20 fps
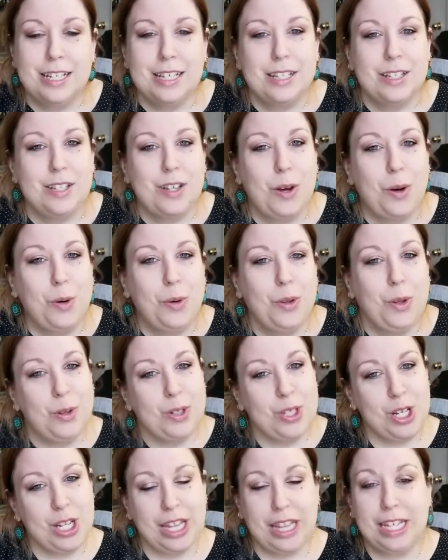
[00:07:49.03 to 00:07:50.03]
So those
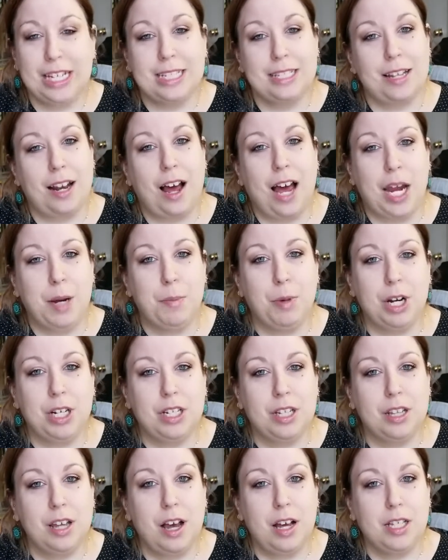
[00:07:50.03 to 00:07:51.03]
are the things that I brought to
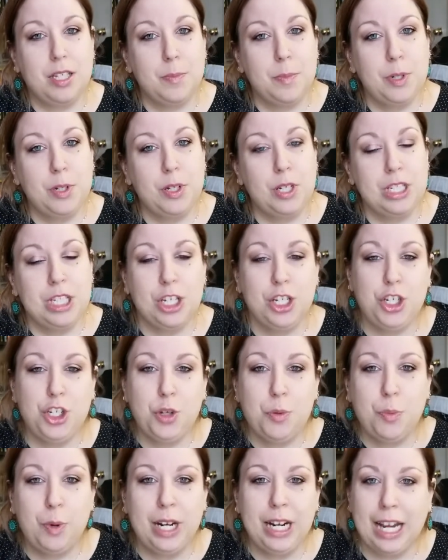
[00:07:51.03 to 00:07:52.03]
the hospital. Did you
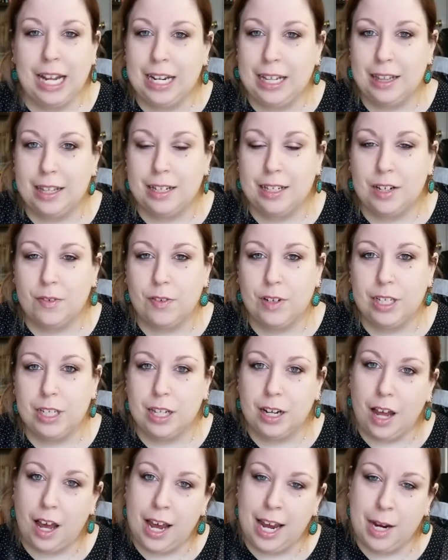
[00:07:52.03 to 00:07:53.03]
bring anything different
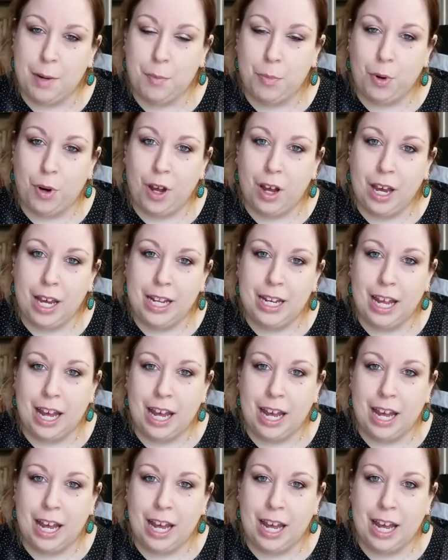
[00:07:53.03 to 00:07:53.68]
than I brought?